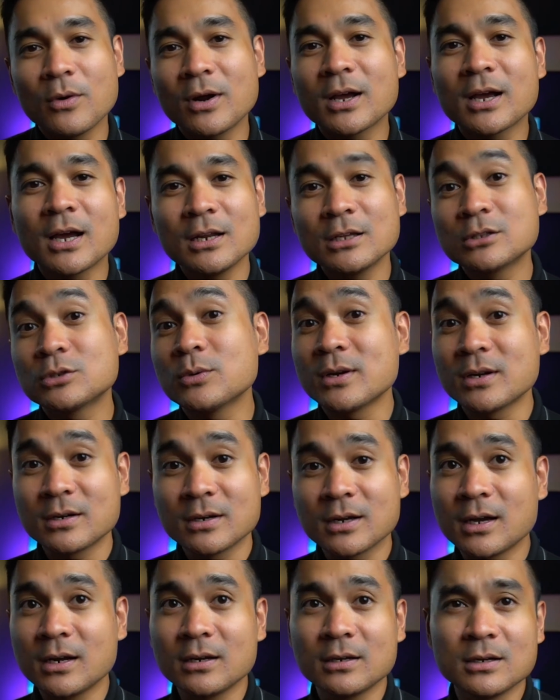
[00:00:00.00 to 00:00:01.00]
color to
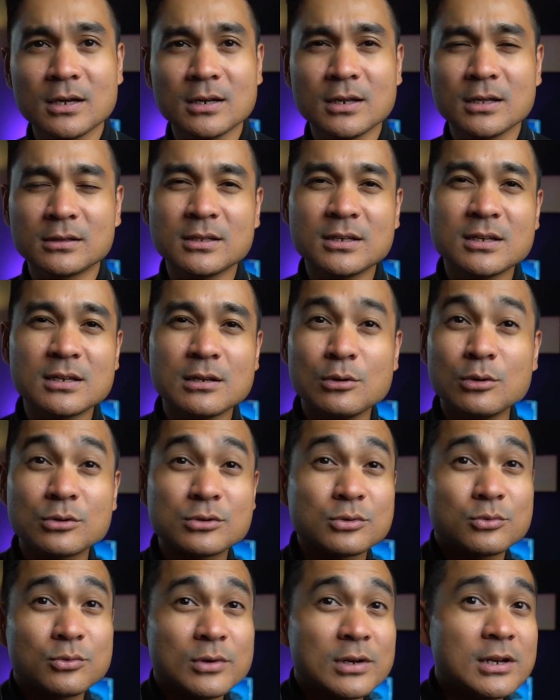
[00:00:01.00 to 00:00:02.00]
another color, and I think it
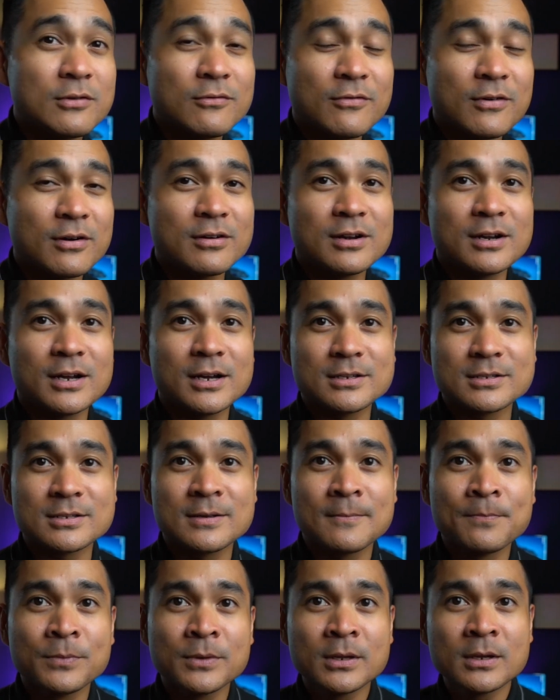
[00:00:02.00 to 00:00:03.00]
looks really very nice.
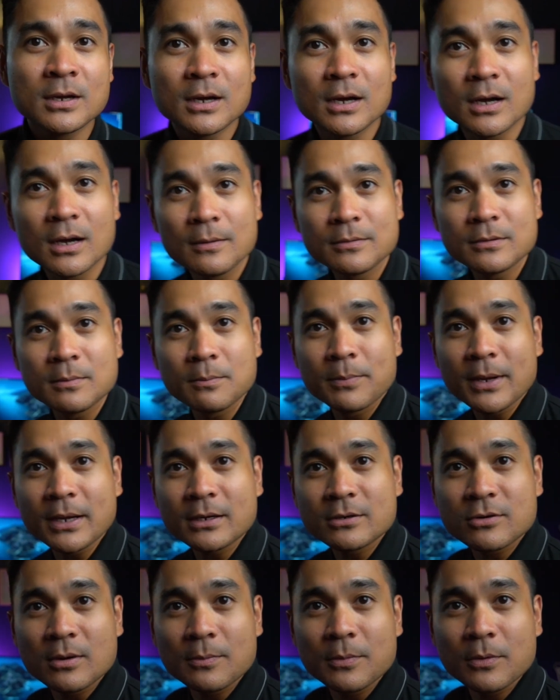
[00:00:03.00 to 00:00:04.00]
The
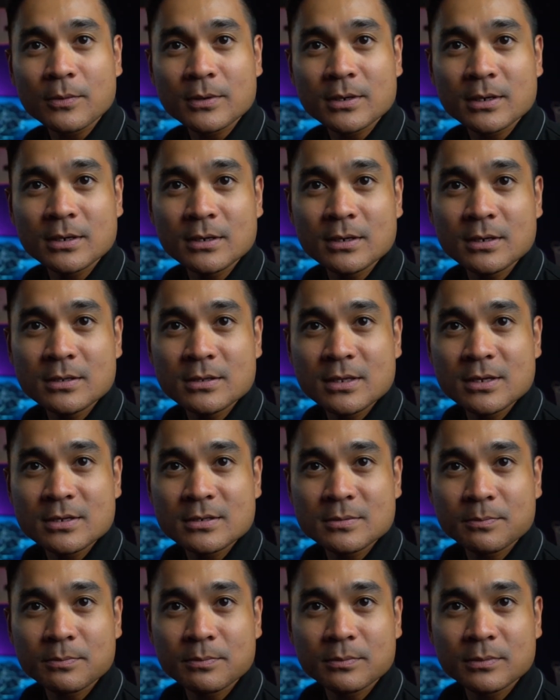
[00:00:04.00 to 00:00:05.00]
backdrop over here,
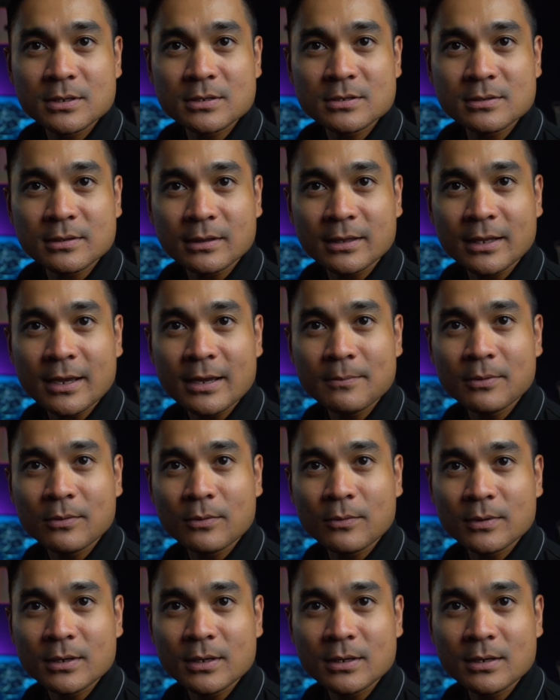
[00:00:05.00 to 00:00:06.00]
this lamp
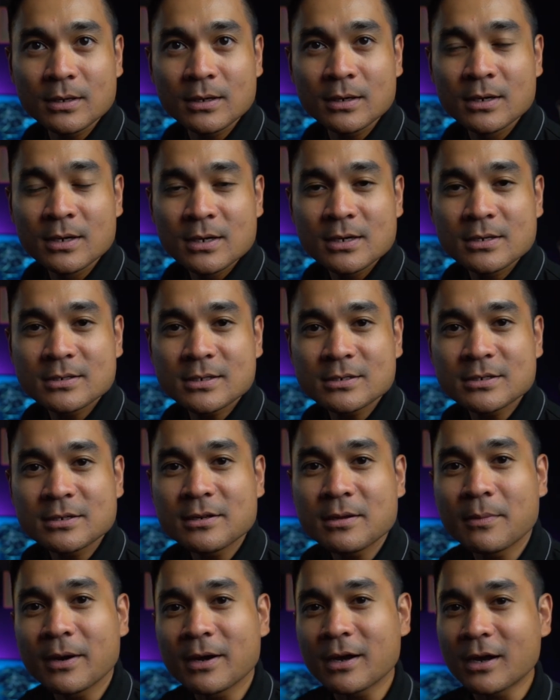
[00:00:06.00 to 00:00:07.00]
over here is
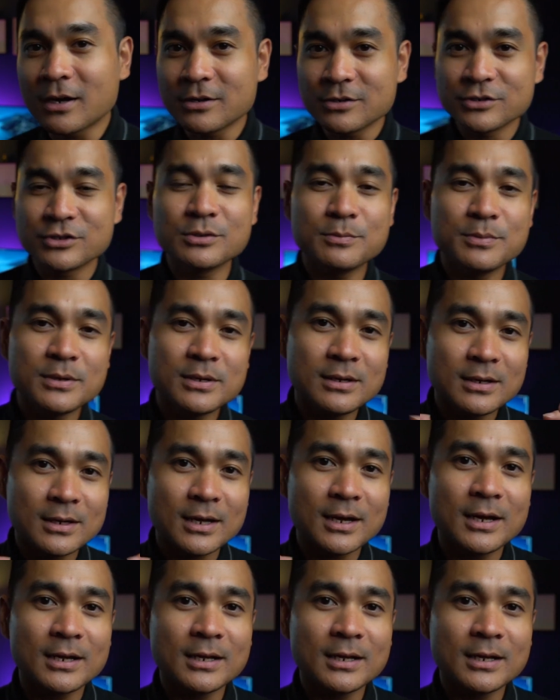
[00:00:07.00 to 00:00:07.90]
actually my RGB light